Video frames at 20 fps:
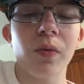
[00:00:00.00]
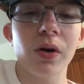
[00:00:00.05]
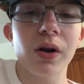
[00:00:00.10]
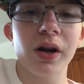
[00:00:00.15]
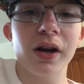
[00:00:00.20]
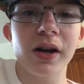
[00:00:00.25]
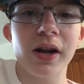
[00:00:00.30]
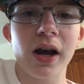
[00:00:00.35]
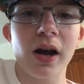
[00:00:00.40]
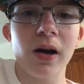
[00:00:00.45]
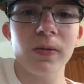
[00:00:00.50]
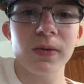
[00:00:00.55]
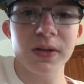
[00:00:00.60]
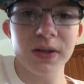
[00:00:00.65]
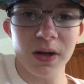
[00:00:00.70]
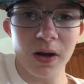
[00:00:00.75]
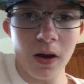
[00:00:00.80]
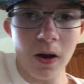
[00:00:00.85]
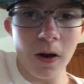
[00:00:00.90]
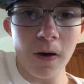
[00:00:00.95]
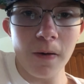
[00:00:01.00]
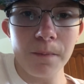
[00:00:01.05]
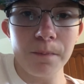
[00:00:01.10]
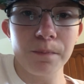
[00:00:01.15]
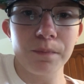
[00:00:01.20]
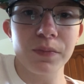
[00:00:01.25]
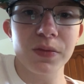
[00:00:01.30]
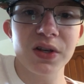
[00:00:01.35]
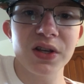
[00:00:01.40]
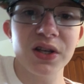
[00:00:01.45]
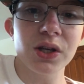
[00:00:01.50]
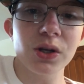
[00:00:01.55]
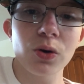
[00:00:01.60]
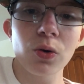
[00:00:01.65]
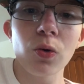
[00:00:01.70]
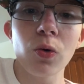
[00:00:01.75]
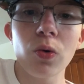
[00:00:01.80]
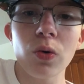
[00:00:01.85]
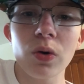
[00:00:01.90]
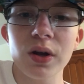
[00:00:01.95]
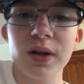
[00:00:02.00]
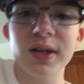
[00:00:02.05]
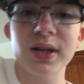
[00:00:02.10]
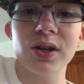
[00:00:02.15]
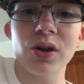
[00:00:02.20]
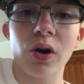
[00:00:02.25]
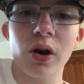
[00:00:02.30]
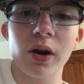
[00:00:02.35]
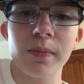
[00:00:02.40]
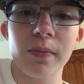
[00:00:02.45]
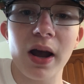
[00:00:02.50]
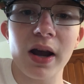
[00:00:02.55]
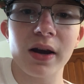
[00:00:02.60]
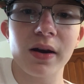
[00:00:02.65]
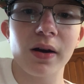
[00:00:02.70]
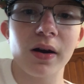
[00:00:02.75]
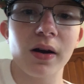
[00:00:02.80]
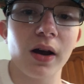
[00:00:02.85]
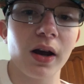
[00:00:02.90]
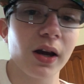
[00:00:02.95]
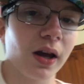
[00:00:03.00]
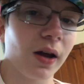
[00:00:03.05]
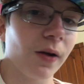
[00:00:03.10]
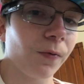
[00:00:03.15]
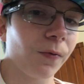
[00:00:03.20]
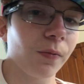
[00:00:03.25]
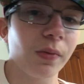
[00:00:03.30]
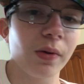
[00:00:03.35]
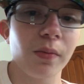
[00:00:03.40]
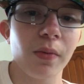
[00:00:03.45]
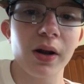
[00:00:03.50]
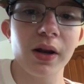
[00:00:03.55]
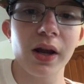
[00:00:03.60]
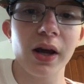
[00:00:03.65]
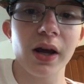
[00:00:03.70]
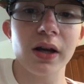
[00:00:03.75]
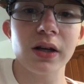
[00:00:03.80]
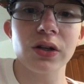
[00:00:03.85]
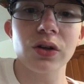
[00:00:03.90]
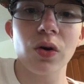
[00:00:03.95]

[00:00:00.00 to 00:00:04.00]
I want to announce, um, school is starting back again for me Monday,